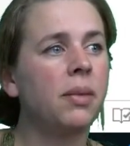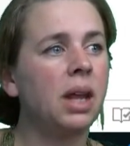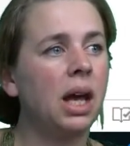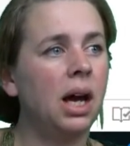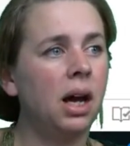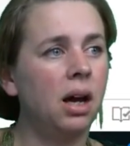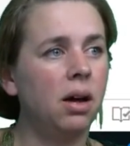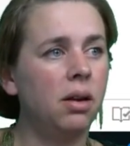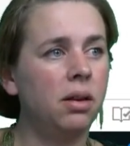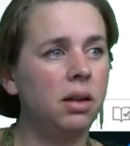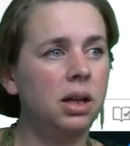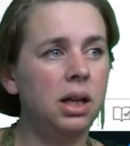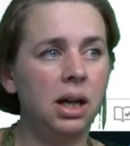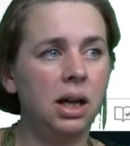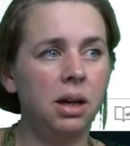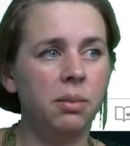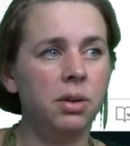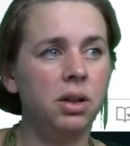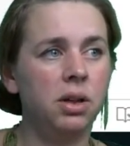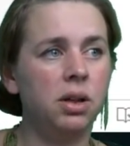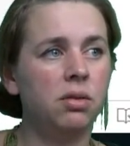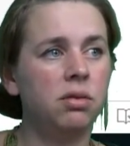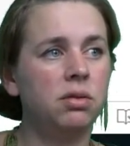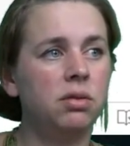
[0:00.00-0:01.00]
how the
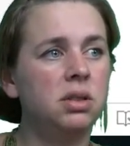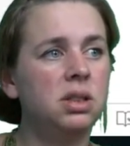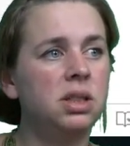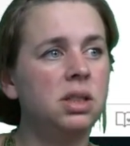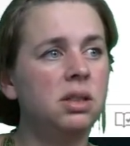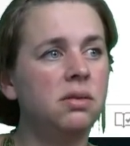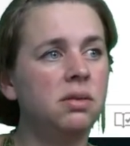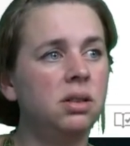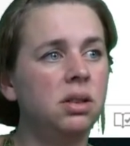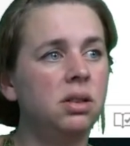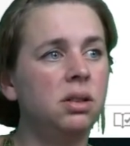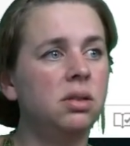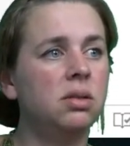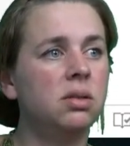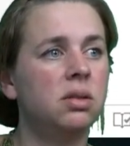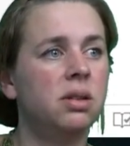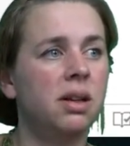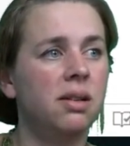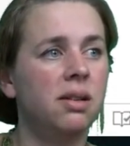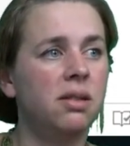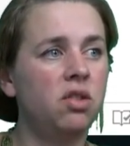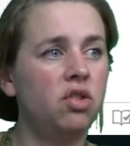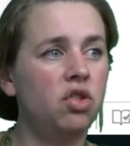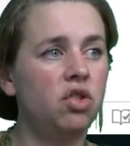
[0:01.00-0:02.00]
habit of receiving news
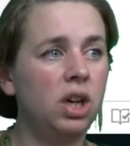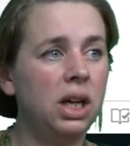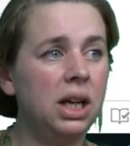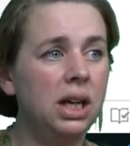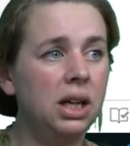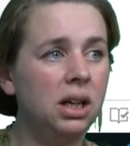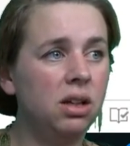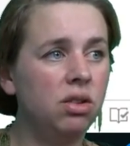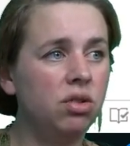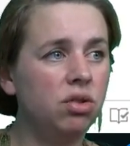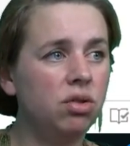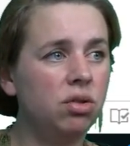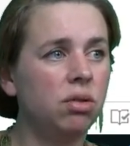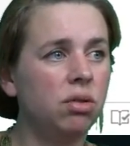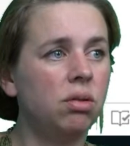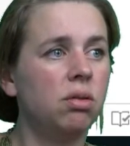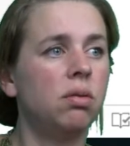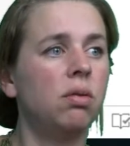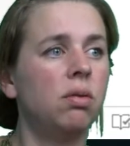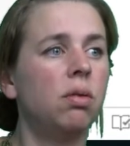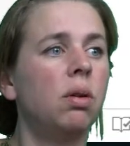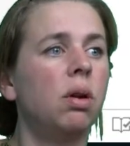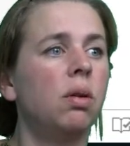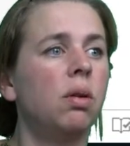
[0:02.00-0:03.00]
has changed, the
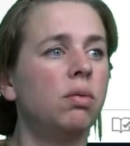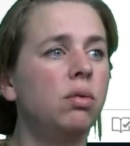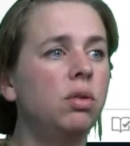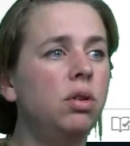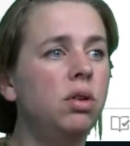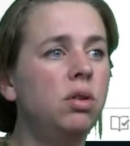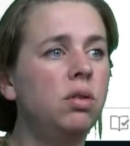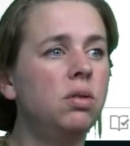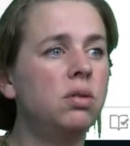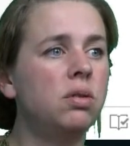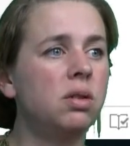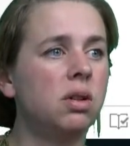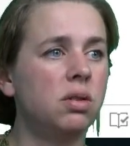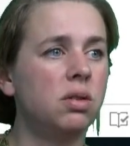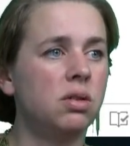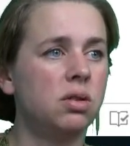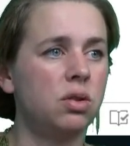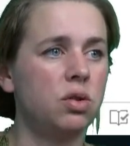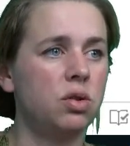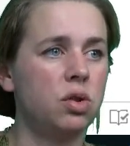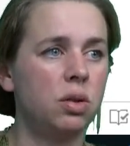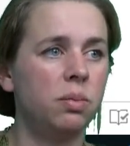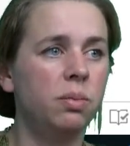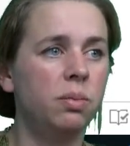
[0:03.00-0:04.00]
role of news on
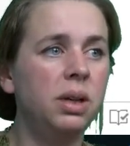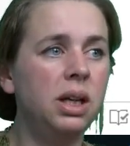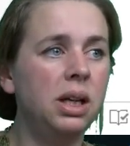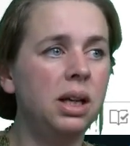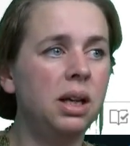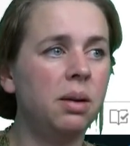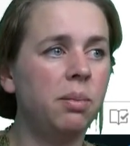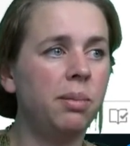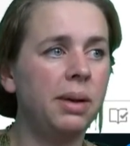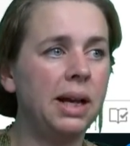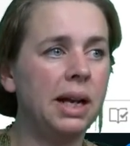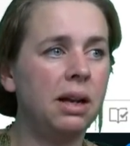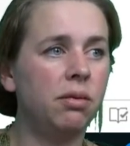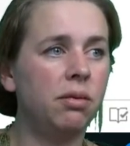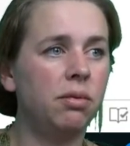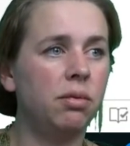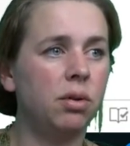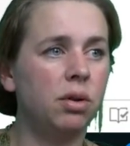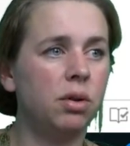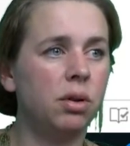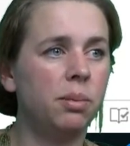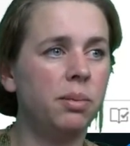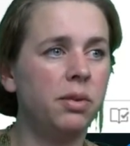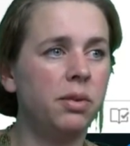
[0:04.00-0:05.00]
social media
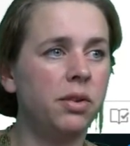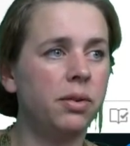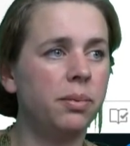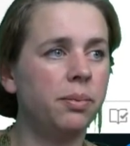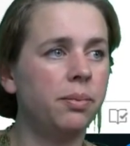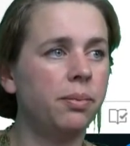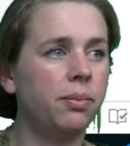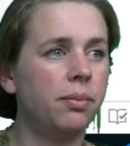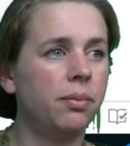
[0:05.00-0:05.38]
platforms,